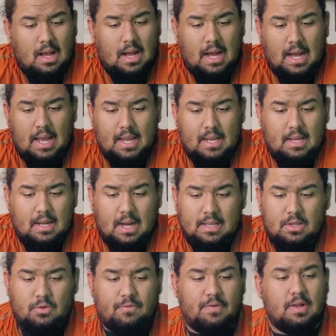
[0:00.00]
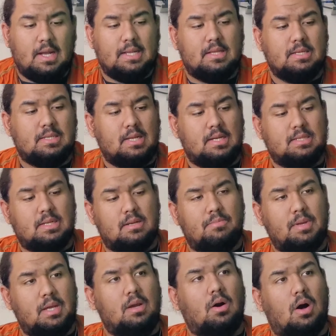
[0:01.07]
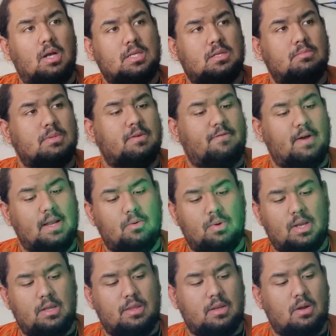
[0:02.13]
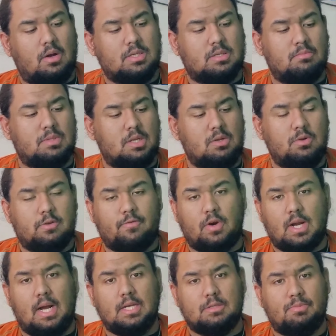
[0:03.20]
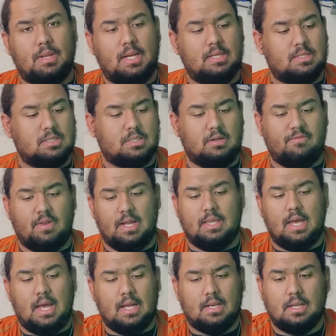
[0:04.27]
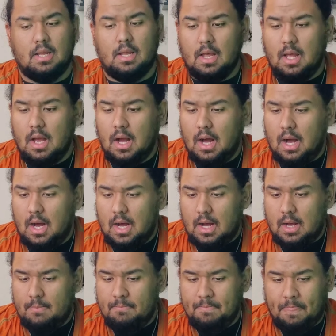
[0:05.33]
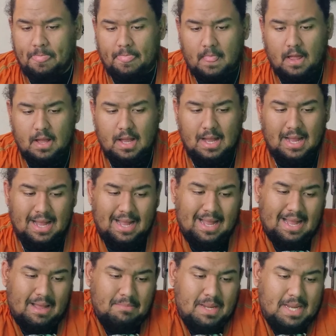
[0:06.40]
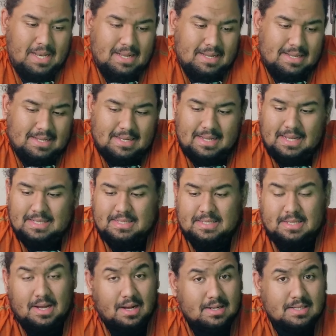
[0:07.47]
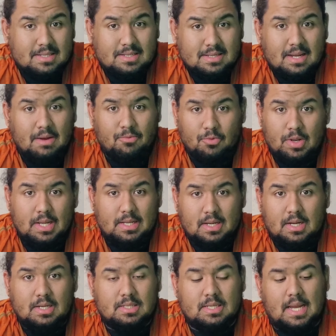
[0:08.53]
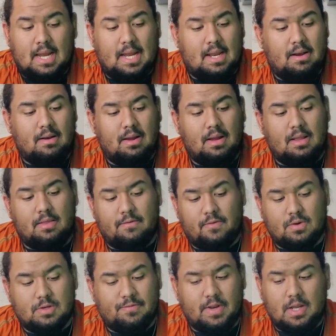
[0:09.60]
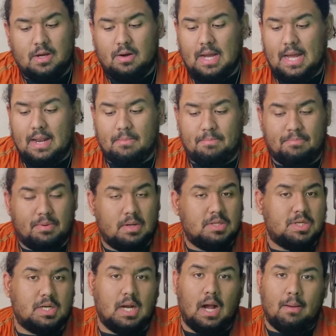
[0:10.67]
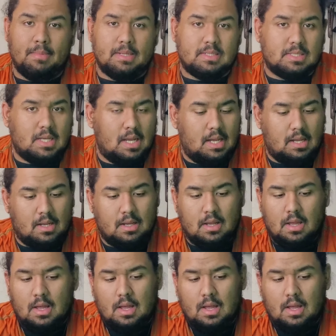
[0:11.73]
I do feel like this thing is going to be awesome to fight with and awesome to use for cosplays and stuff like that. I mean, it sucks. It really does. And in the first video, I had a bunch of comments saying,